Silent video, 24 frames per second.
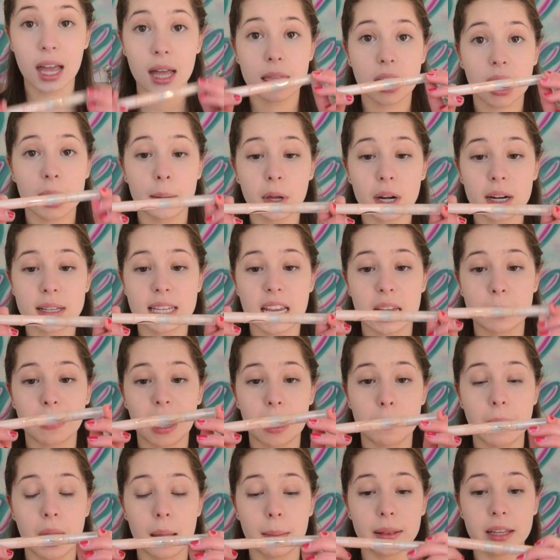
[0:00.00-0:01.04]
Then I'm going to take
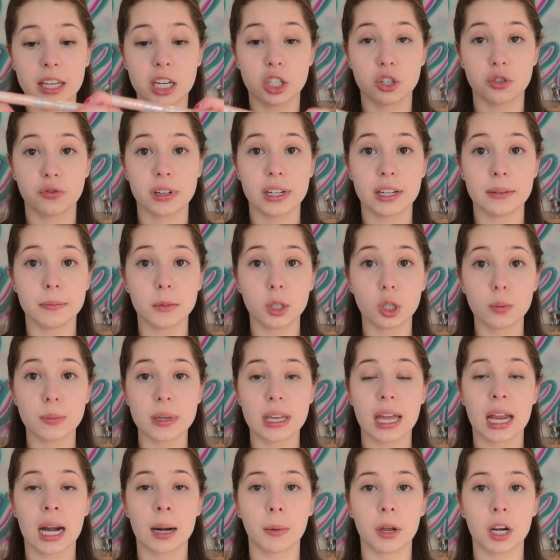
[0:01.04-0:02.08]
my Maybelline Dream
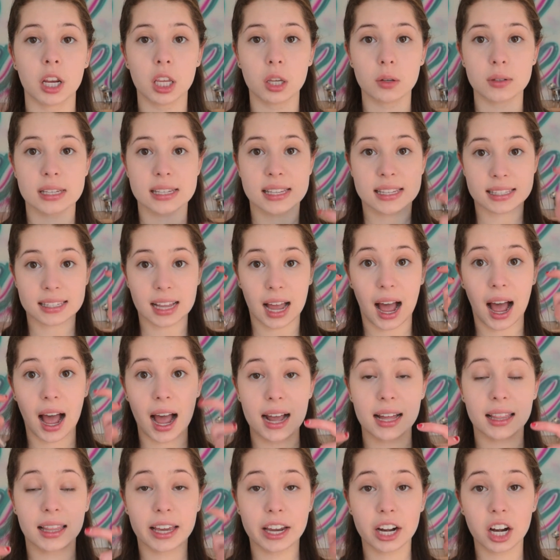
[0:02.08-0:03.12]
Lumi, and I'm going to use this as a
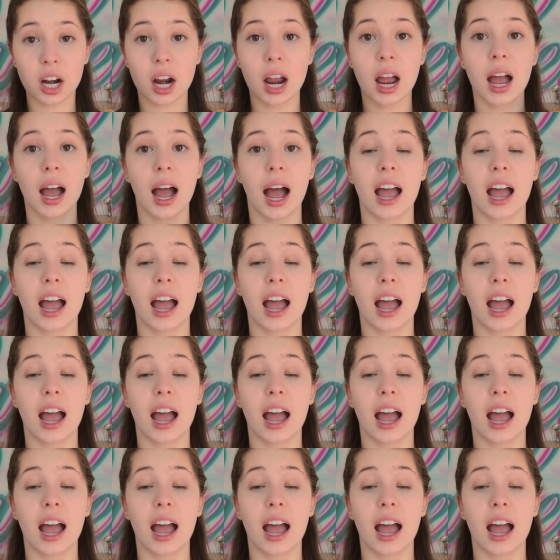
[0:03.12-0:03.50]
highlighter.